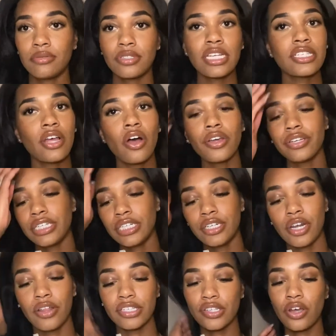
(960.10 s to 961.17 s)
that's all you need to
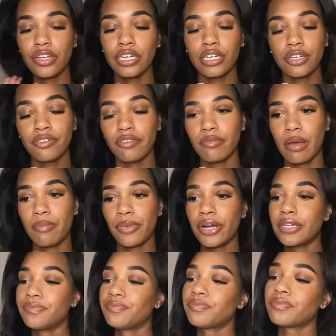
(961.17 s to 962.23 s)
know. That's all you need to remember.